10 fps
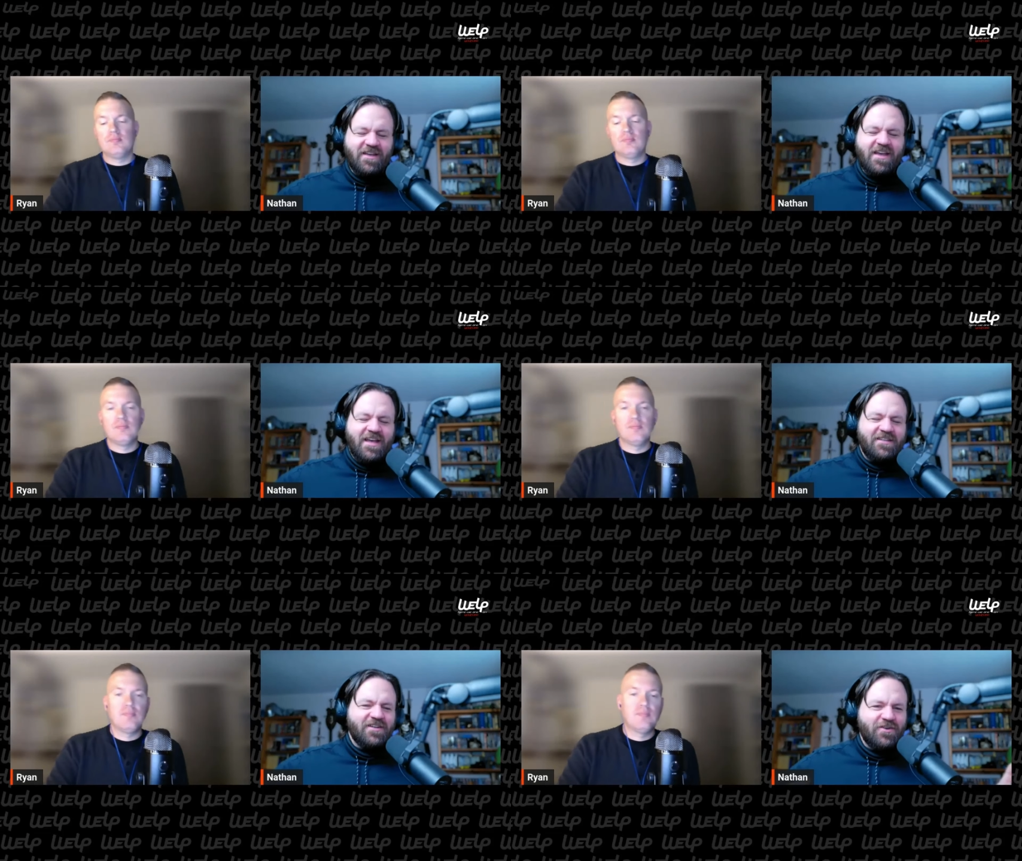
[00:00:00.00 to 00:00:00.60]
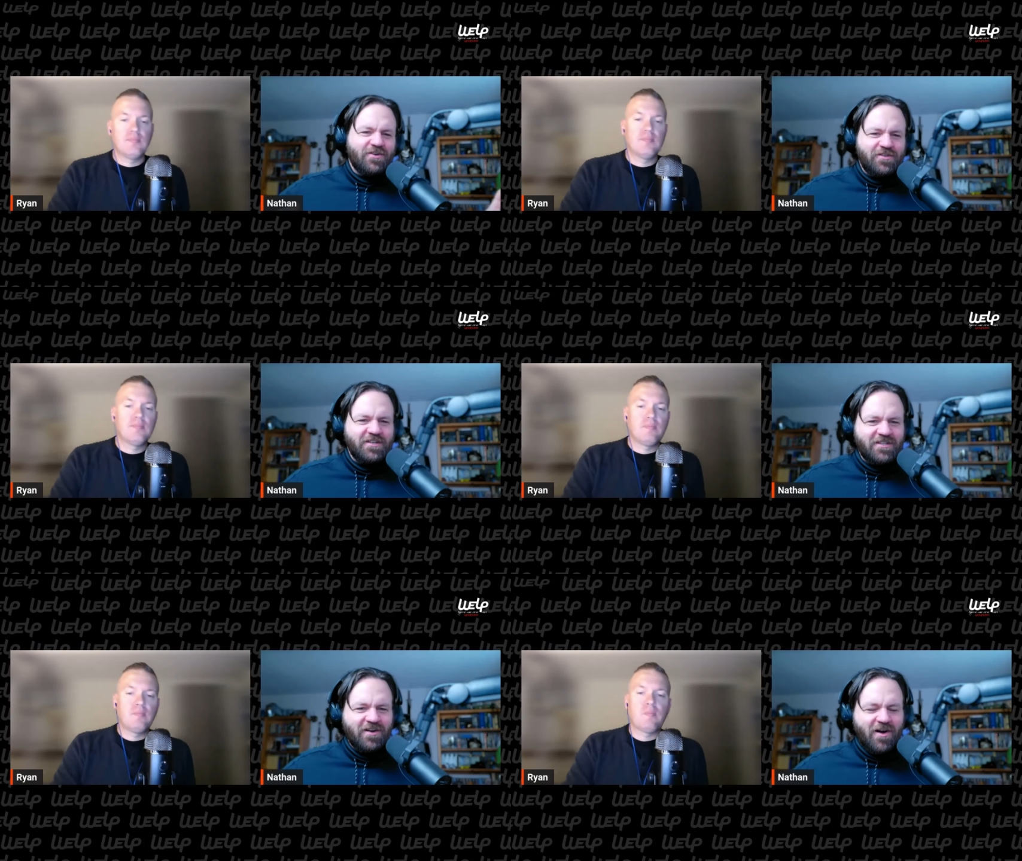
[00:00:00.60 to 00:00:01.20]
Speaker 1: It's an acoustic
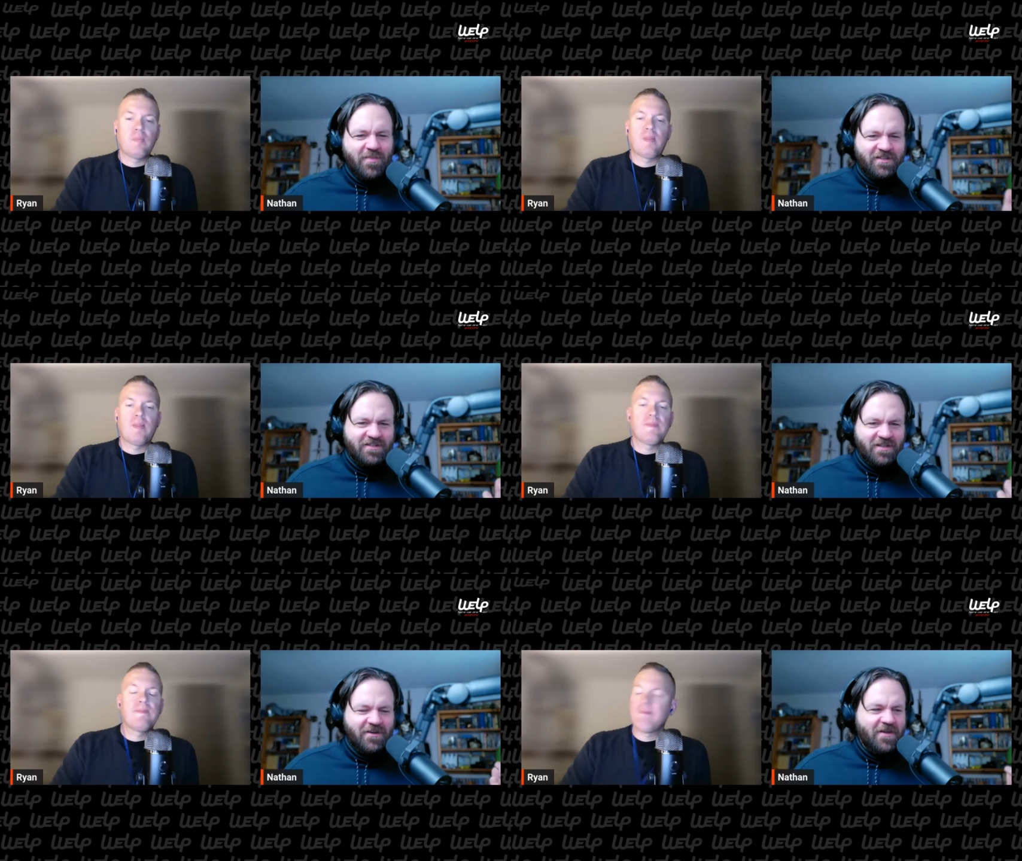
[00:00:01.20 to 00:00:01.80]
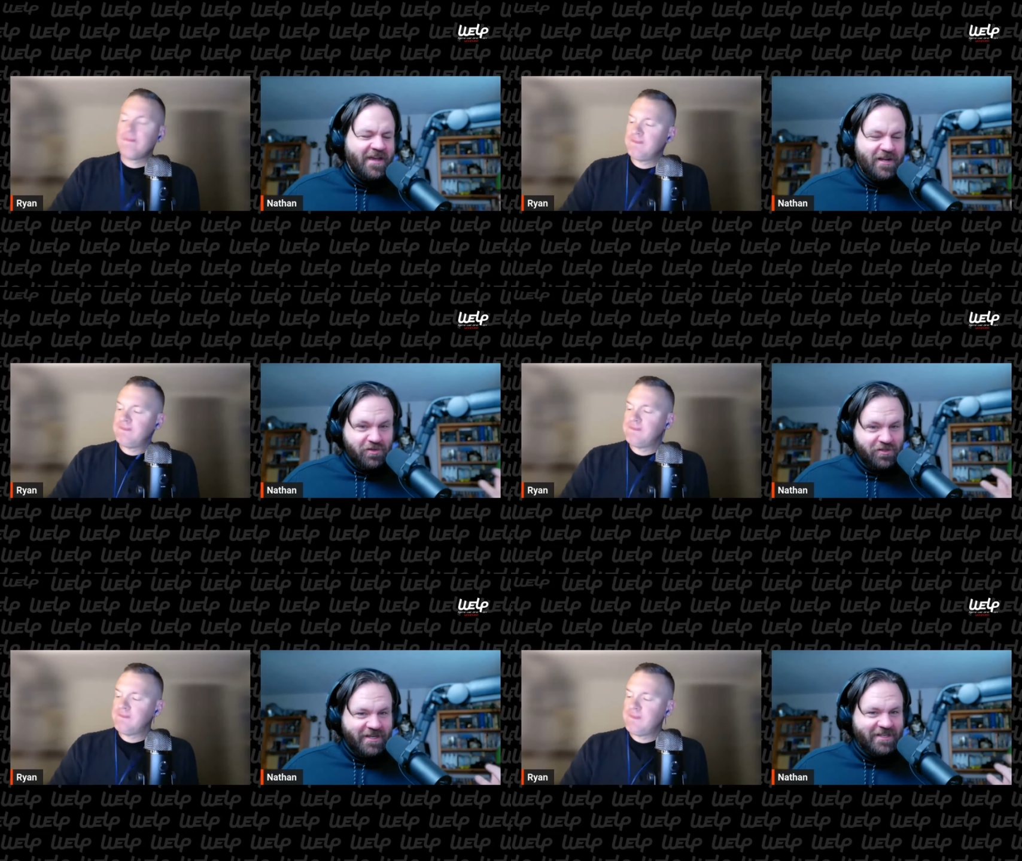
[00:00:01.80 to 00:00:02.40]
guitar, but it's a, it looks
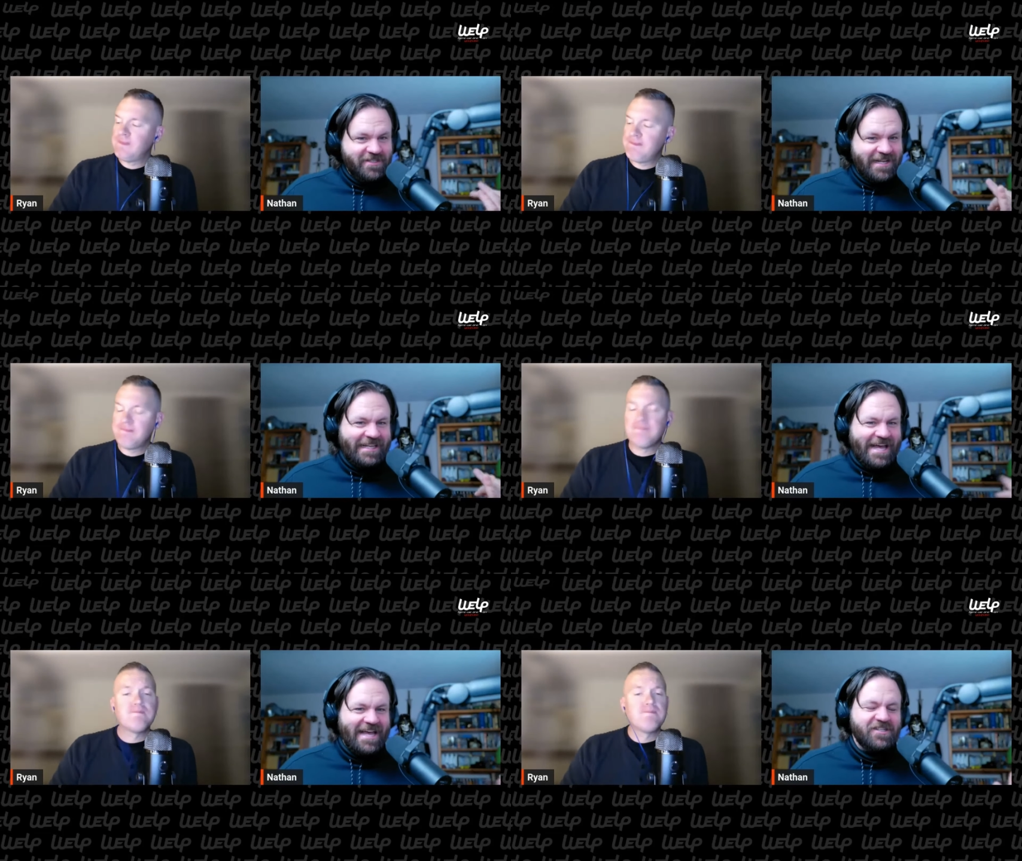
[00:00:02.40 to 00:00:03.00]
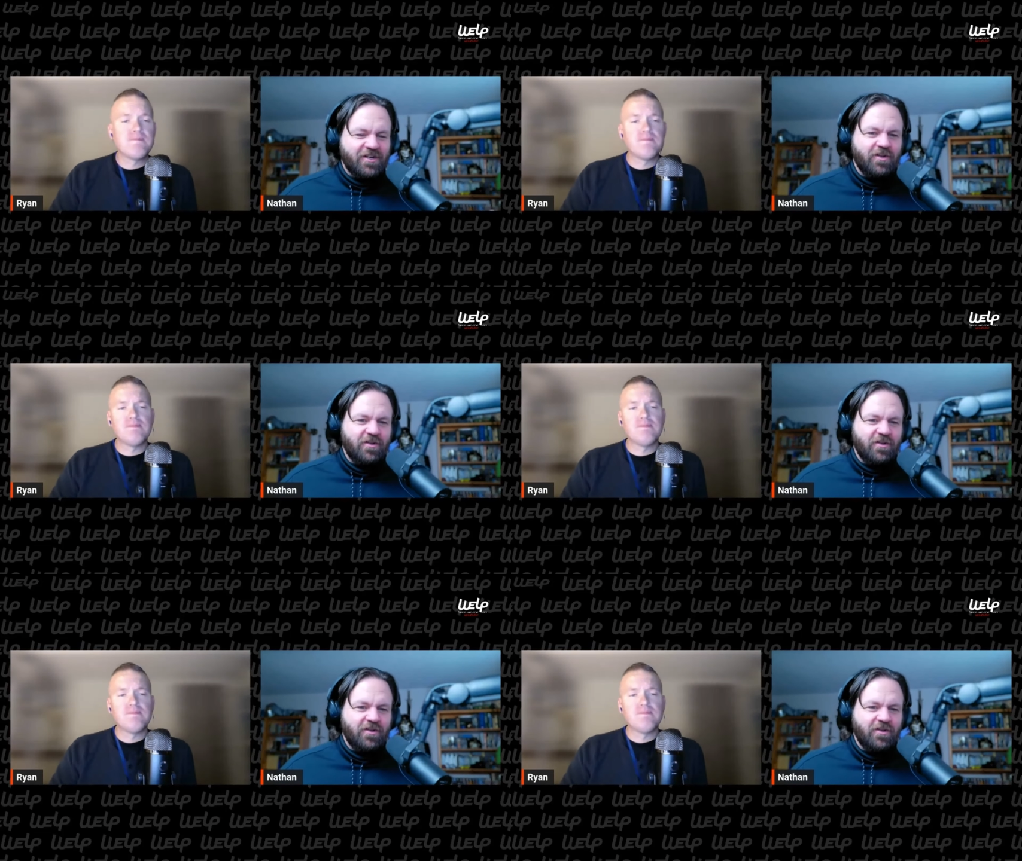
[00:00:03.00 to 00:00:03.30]
like it's a classical